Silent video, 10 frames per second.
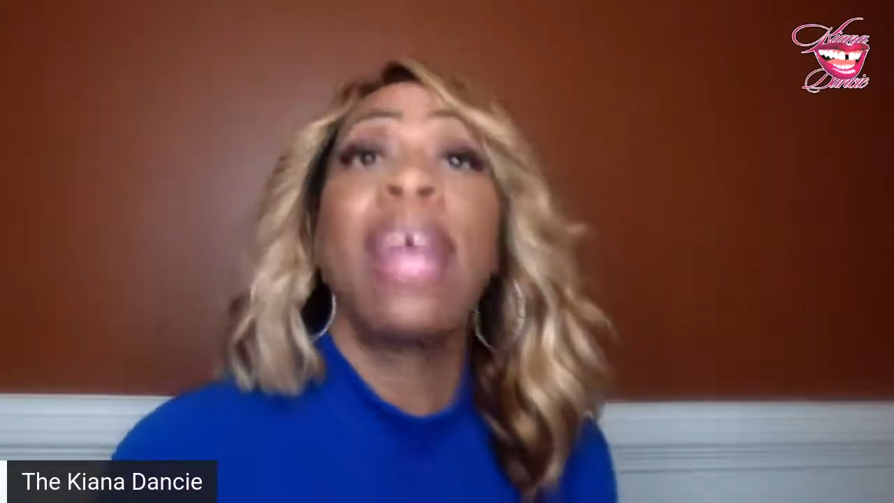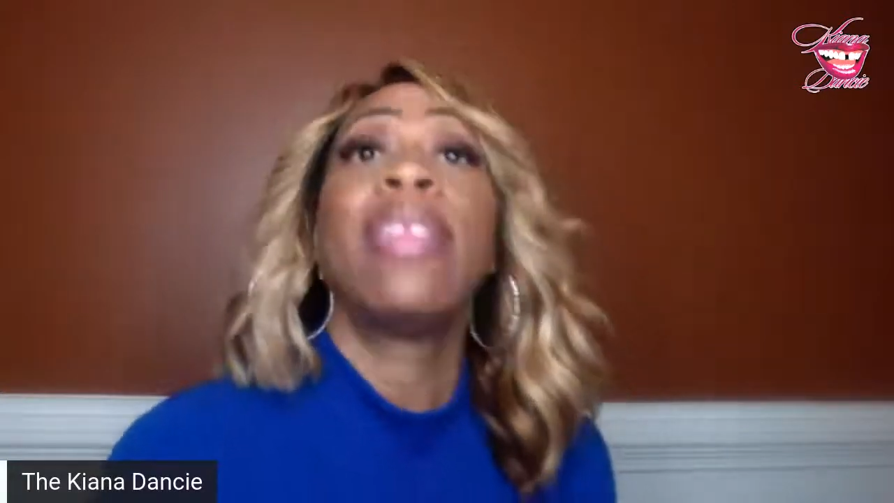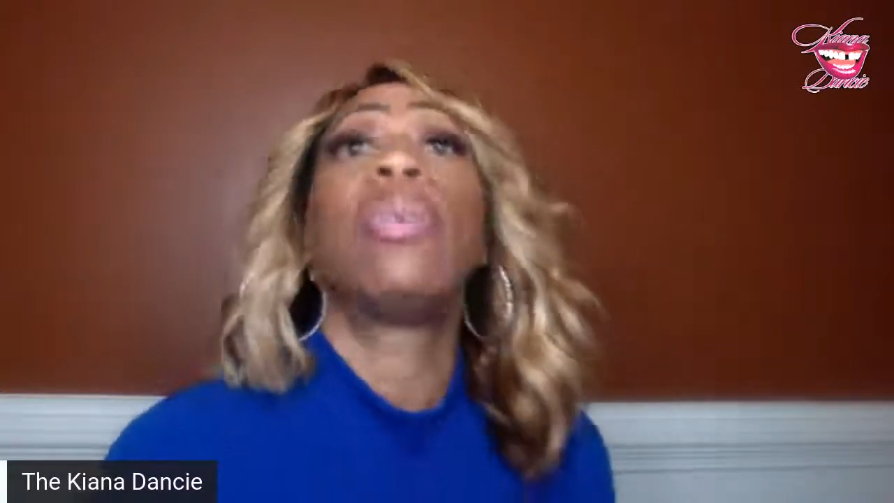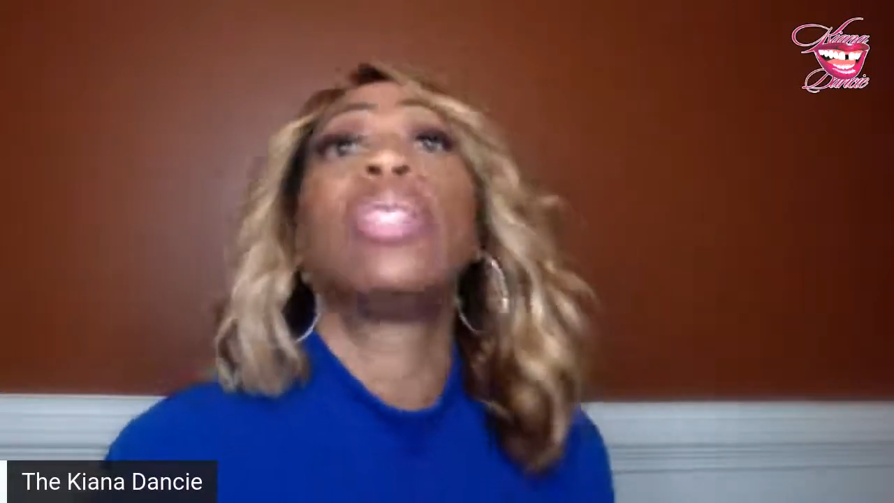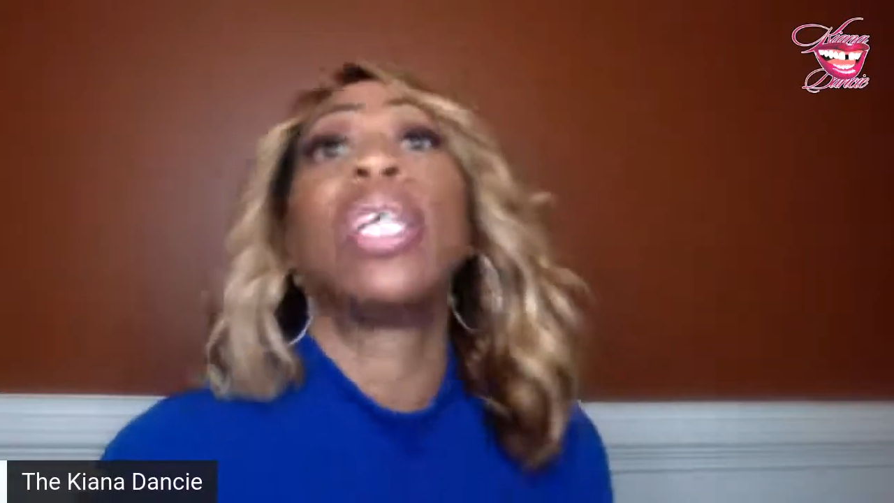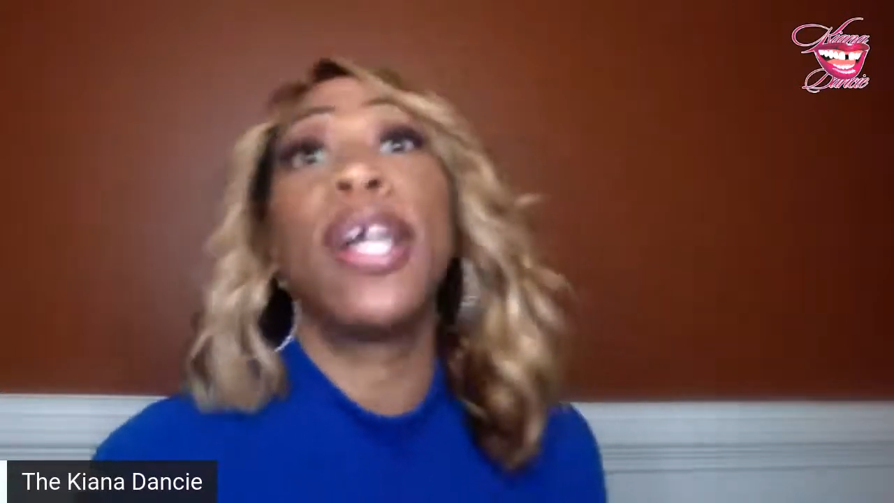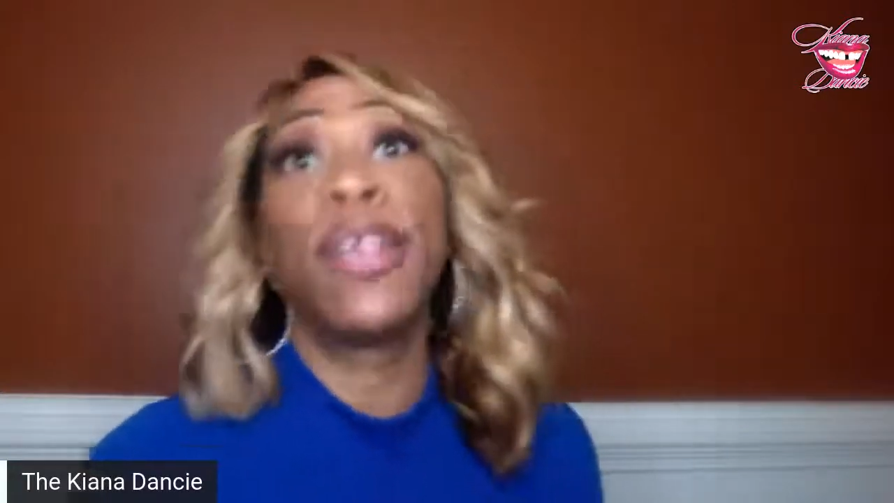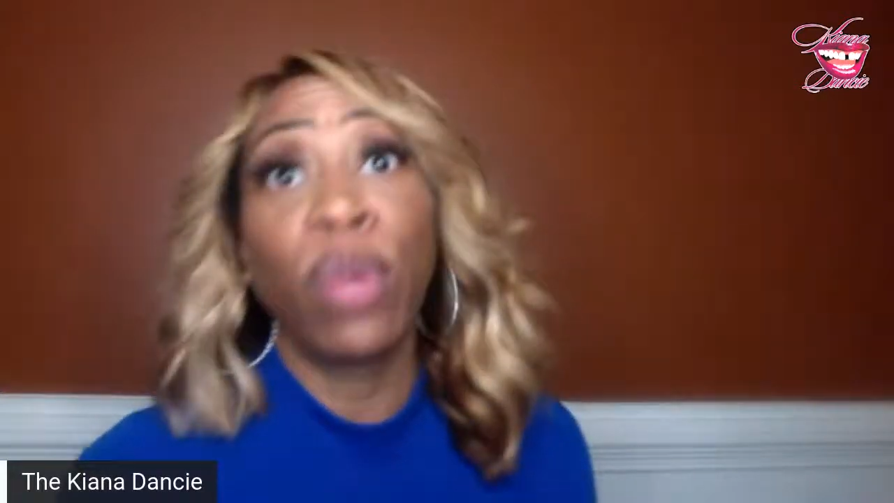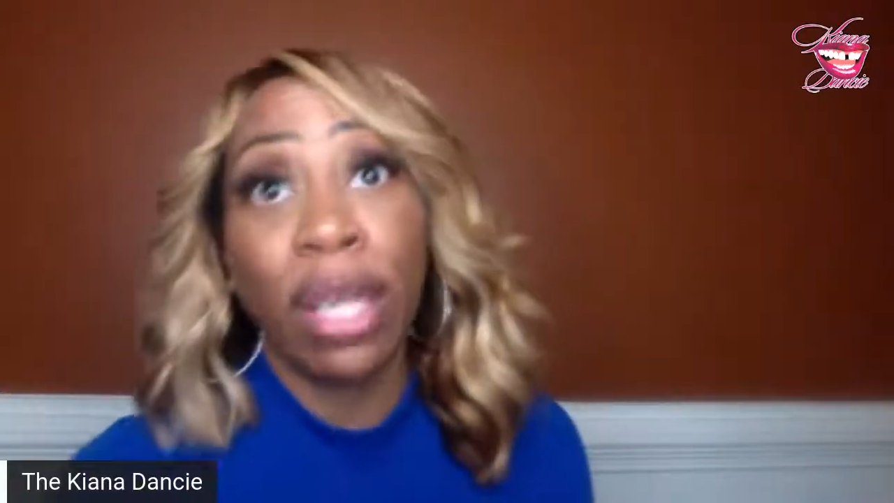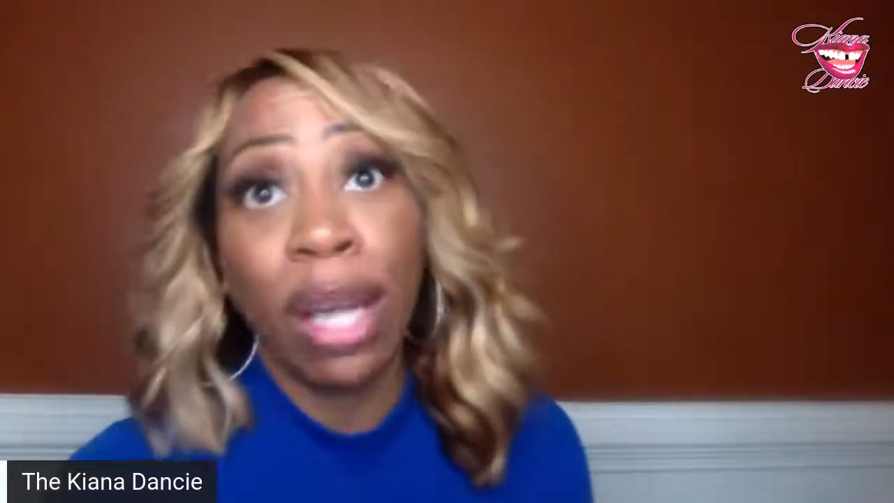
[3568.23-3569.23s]
There was another
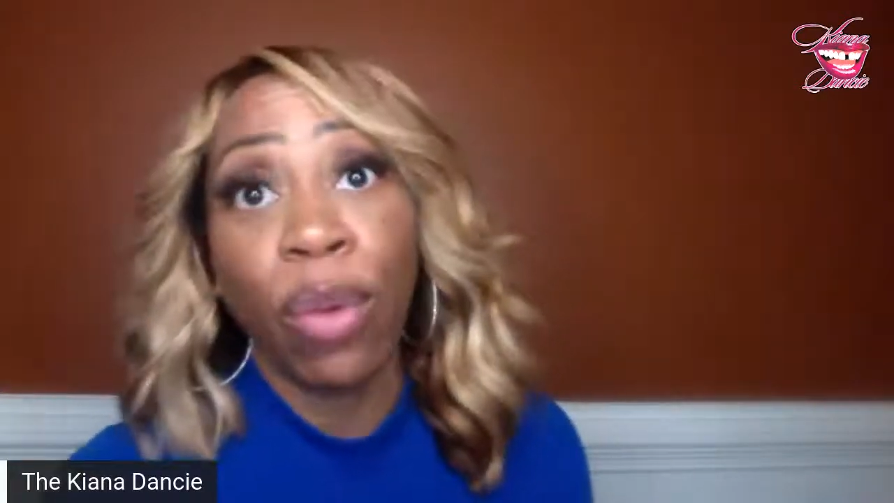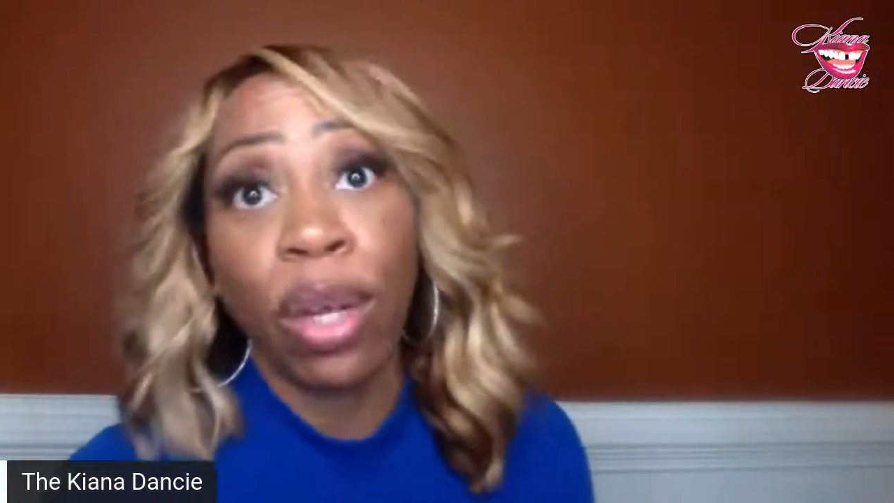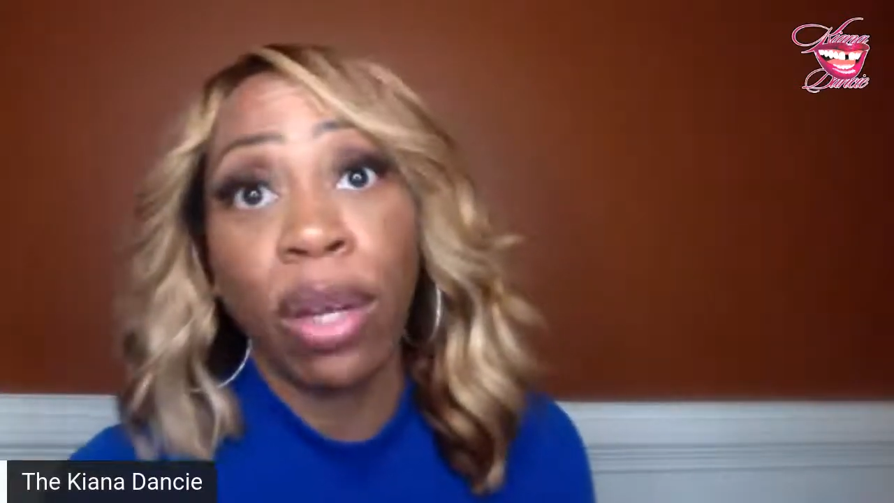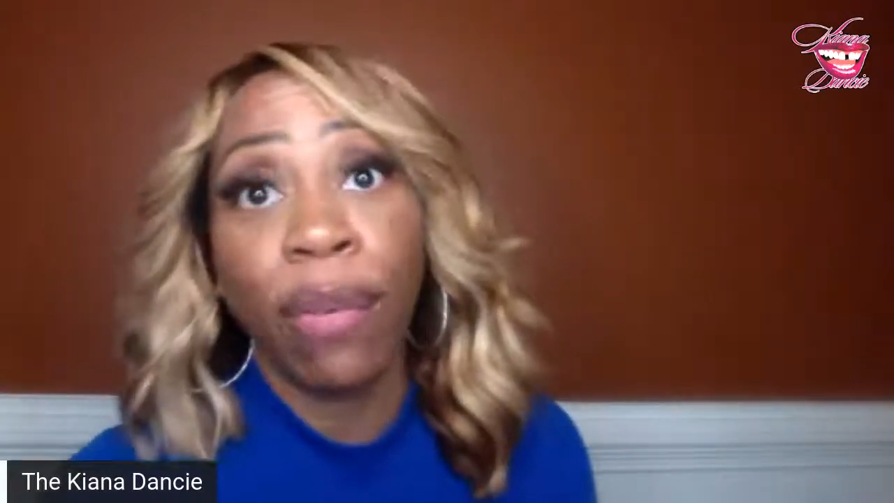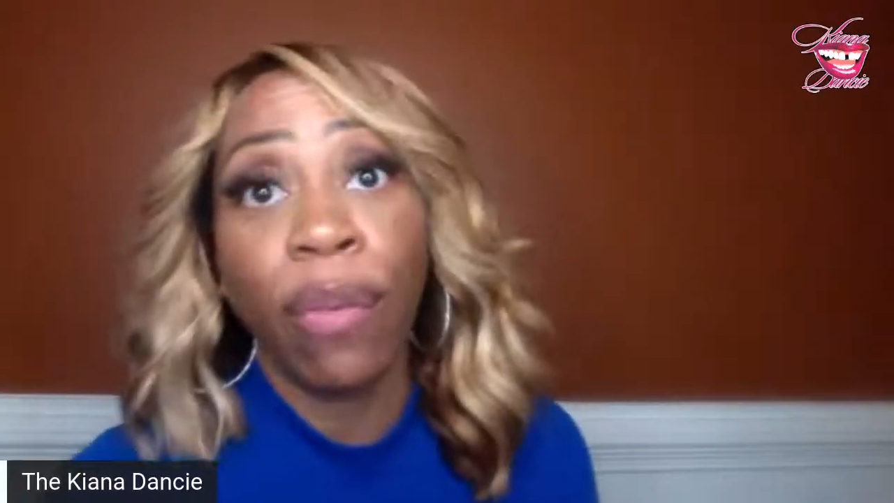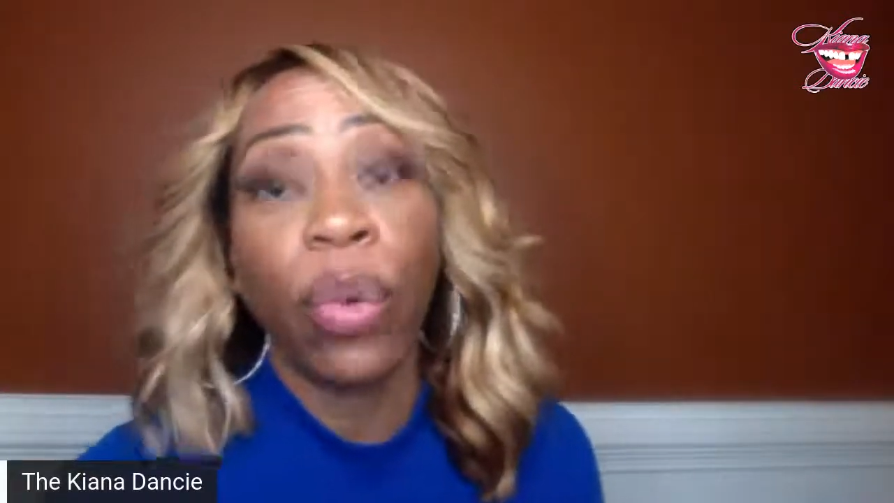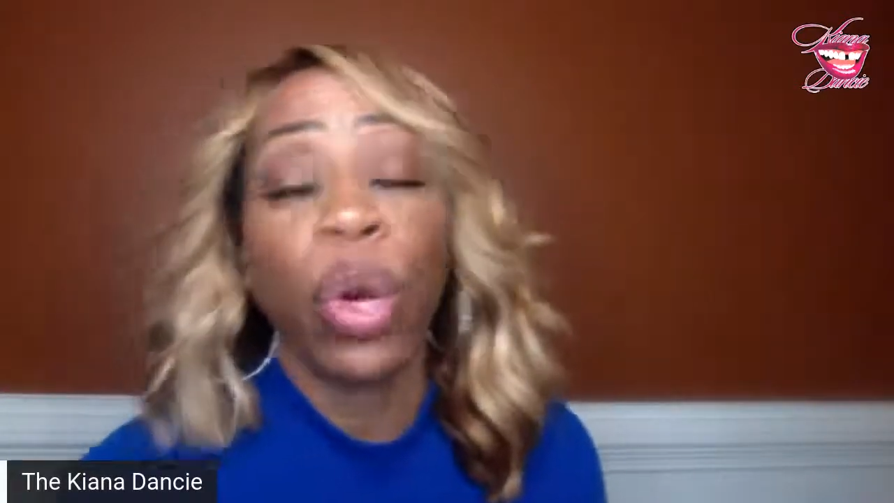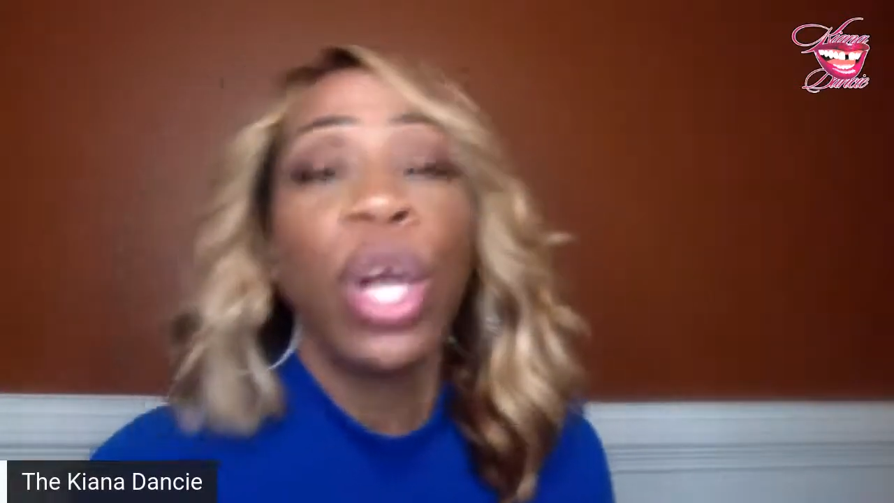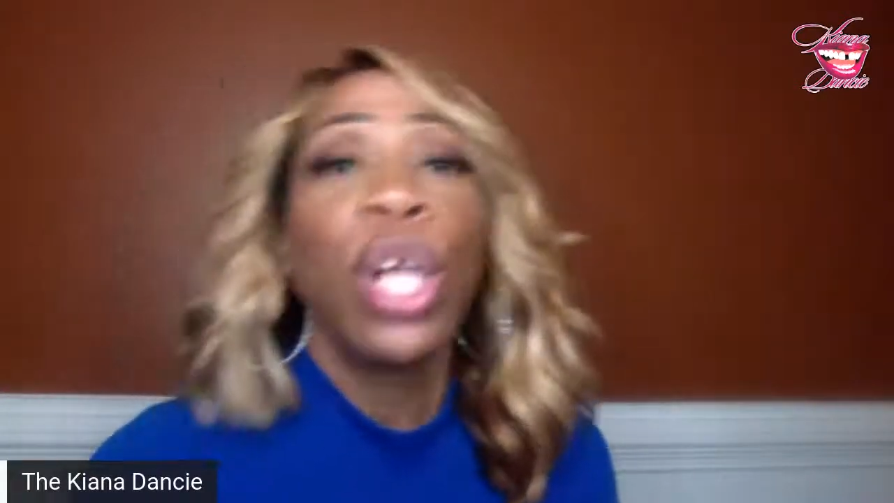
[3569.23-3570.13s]
one that they wanted to vote for.